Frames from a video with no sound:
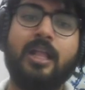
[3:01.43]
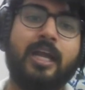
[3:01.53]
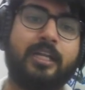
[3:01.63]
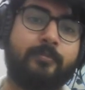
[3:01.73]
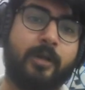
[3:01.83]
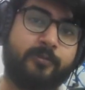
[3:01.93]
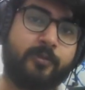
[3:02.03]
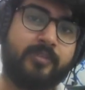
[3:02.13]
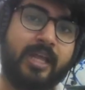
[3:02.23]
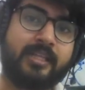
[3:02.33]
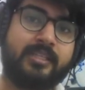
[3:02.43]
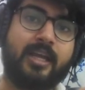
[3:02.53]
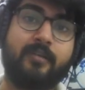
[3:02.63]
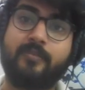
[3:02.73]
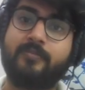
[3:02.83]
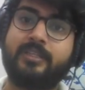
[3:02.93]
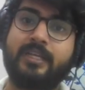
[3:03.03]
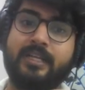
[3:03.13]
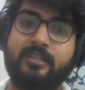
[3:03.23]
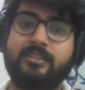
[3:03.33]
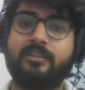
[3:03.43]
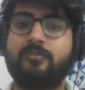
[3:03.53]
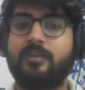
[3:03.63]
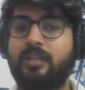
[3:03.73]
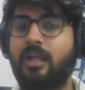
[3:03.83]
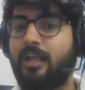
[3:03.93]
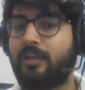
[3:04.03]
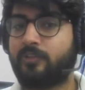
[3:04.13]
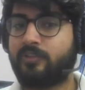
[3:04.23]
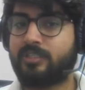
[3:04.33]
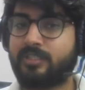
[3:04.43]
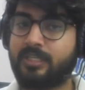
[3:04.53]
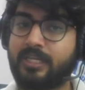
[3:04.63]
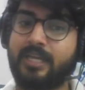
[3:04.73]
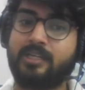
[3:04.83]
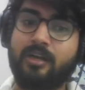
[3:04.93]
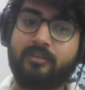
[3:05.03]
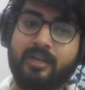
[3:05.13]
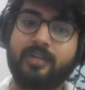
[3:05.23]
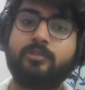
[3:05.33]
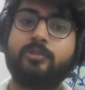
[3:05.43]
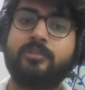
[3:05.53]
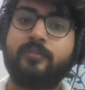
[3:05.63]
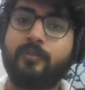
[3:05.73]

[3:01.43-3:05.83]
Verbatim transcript: And apart from that, they have everything else as well. So this is again a great course if